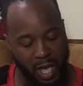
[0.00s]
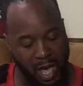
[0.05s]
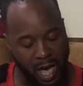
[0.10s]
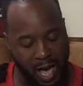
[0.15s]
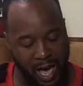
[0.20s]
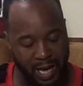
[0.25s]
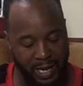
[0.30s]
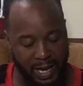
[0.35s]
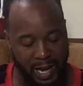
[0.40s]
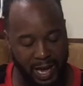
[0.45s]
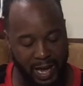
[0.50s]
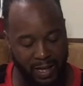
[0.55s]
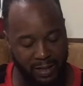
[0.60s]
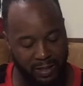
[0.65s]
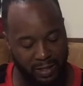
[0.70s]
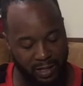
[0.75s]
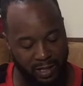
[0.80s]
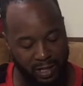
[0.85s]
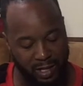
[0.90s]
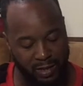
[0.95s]
I
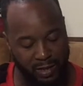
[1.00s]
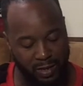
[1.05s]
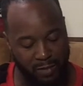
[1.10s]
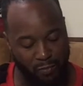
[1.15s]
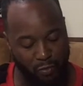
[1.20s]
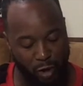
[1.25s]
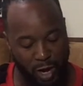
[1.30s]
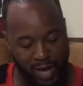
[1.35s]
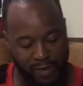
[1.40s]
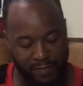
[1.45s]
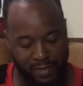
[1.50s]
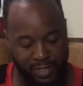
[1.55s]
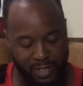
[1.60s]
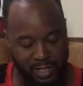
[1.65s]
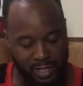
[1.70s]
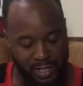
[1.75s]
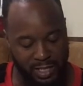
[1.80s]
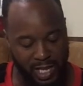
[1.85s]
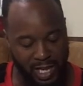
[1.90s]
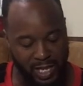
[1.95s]
got the
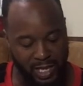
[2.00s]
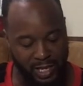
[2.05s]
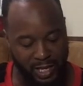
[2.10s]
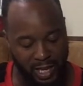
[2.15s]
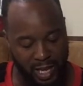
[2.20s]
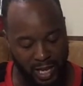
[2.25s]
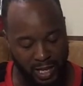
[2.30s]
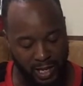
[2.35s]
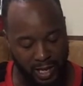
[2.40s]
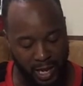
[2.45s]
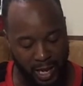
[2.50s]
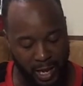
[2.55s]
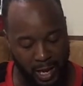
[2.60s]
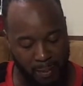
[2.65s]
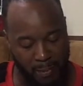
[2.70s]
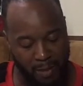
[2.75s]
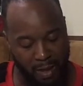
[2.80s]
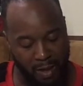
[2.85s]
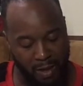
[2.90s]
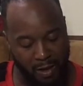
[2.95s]
Ravens taking that
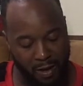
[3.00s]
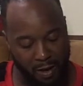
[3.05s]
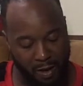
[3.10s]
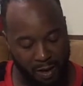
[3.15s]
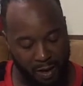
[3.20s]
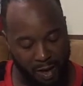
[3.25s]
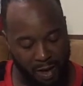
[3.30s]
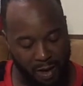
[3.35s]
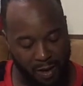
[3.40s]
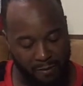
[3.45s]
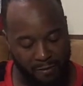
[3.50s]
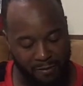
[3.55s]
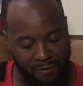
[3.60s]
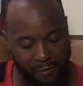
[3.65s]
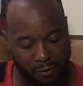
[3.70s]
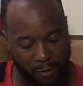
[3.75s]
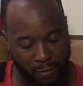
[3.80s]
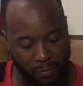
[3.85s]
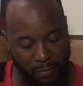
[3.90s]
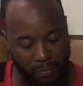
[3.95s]
game
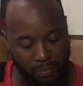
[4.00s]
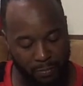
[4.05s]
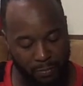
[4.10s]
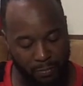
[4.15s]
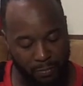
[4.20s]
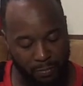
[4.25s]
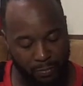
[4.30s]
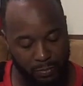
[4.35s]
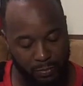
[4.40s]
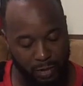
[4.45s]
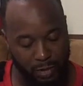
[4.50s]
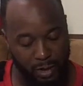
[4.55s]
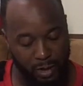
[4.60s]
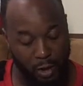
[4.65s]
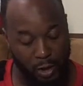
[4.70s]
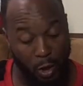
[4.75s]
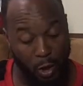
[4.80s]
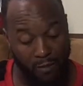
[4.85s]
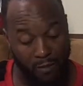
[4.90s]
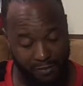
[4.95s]
from the
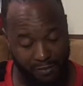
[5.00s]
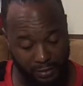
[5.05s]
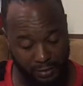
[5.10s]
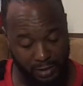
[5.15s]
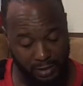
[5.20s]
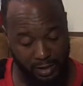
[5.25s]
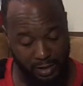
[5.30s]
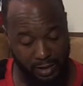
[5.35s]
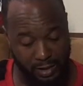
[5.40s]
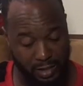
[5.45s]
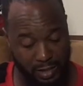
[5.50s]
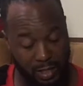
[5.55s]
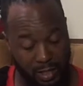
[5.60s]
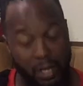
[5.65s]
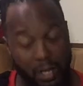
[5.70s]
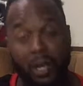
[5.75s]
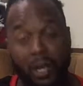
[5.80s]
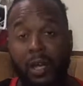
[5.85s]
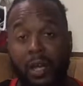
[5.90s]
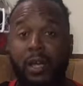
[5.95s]
Dolphins.
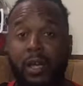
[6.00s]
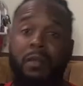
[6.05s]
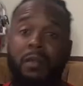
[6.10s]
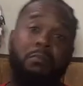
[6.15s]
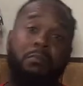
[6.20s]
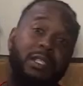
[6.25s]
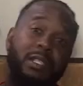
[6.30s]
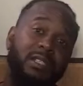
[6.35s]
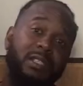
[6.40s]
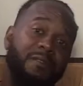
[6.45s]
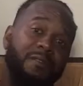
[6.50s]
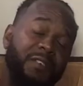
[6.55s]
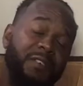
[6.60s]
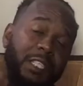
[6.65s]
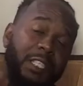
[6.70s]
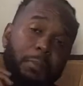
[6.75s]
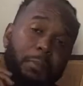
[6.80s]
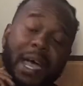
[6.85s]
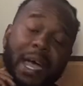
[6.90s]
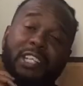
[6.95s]
And Mr.
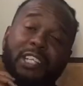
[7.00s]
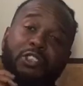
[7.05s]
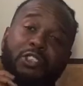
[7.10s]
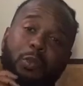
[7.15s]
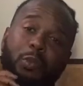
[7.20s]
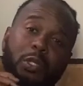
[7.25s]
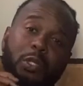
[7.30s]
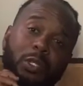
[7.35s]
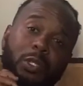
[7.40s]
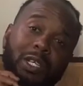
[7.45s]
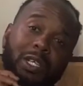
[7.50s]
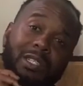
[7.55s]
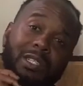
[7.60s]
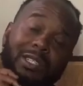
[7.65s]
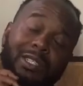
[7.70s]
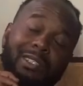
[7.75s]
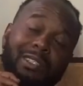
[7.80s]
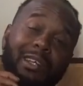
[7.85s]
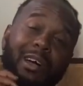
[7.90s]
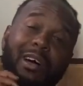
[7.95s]
Fitzpatrick will get
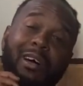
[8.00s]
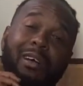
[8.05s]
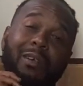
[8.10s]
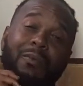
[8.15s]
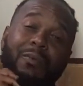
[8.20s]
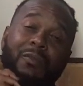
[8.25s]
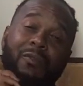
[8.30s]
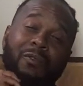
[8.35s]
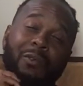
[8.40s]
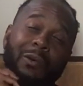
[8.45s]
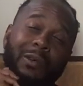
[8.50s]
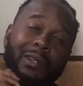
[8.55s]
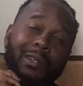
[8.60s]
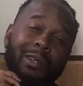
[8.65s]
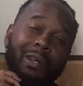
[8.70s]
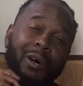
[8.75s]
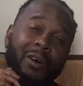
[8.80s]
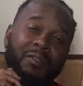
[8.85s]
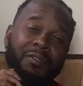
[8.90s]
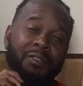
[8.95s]
the start for the
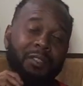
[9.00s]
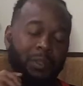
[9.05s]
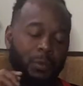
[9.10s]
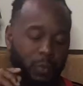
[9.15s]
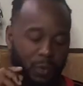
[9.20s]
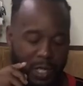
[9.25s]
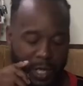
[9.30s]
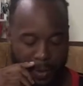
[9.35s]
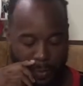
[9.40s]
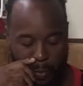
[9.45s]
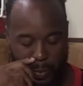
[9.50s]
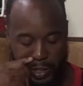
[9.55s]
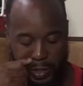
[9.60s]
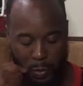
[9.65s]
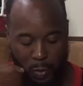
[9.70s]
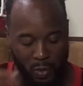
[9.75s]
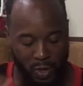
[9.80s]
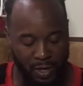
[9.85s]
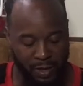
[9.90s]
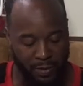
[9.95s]
Dolphins come week
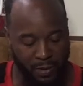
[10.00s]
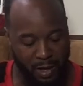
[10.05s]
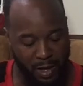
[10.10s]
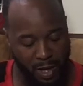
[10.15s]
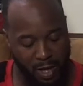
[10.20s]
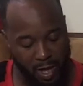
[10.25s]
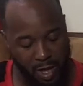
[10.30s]
1.